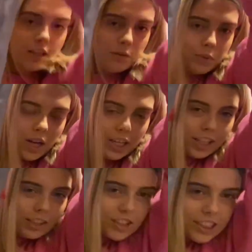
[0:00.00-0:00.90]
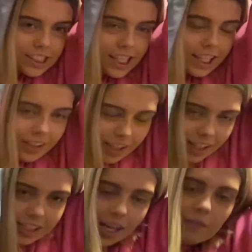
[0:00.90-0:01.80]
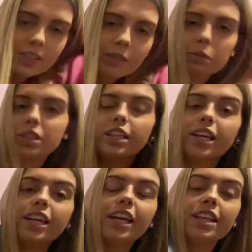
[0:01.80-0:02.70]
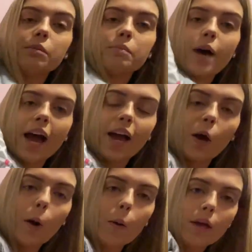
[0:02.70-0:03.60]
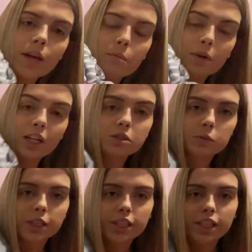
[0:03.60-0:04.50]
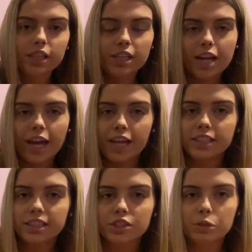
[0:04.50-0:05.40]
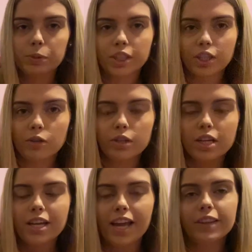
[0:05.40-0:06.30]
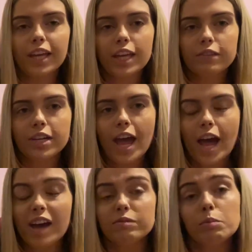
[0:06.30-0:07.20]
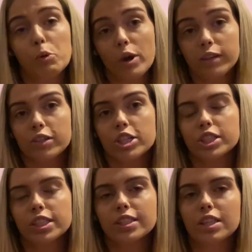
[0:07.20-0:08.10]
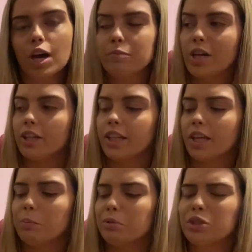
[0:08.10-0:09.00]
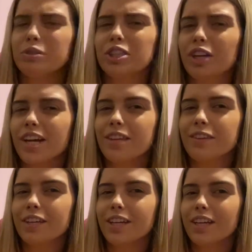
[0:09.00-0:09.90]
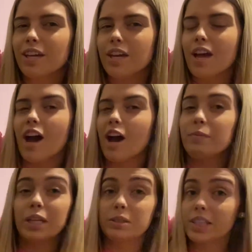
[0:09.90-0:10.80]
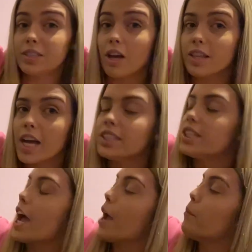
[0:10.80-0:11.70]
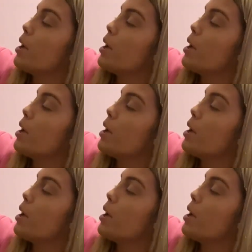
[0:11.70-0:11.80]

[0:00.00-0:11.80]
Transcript: but it looks like this. Obviously, I'm gonna put the link in the bio, but it's really nice. It's super cute, and they even have boy versions that are like blue and gray, I think. That's what I saw last time,